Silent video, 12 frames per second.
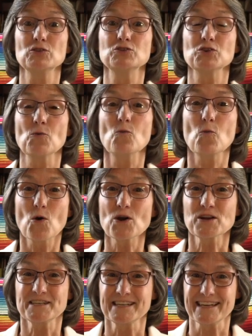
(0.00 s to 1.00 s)
to
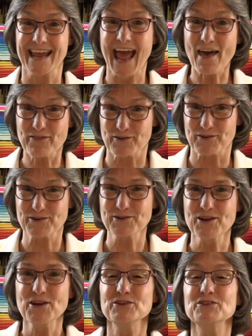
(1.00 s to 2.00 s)
work together
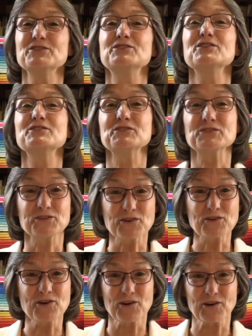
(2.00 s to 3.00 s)
to
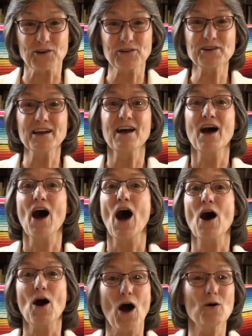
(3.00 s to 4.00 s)
discern
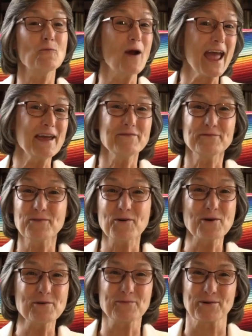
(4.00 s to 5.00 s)
a way
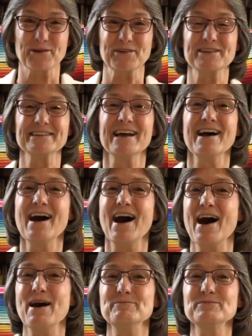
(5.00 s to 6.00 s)
forward,
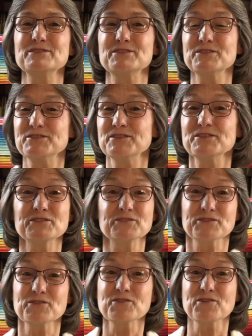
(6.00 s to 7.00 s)
to
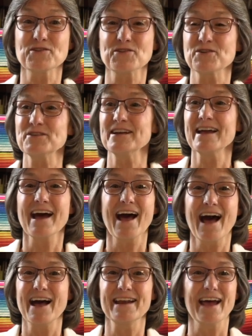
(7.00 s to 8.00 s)
discern
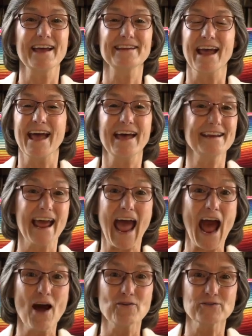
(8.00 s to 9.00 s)
an
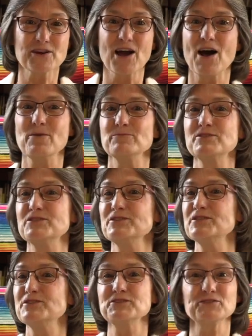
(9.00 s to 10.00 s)
outcome, to
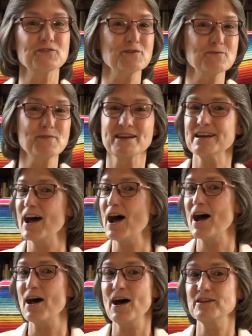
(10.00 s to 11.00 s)
discern
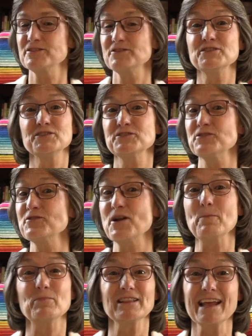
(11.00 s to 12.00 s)

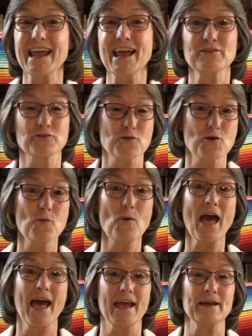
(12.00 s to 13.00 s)
a plan or a
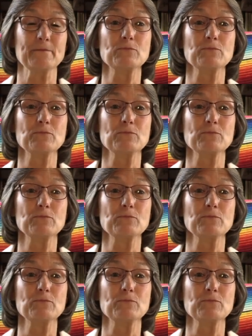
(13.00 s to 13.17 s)
way?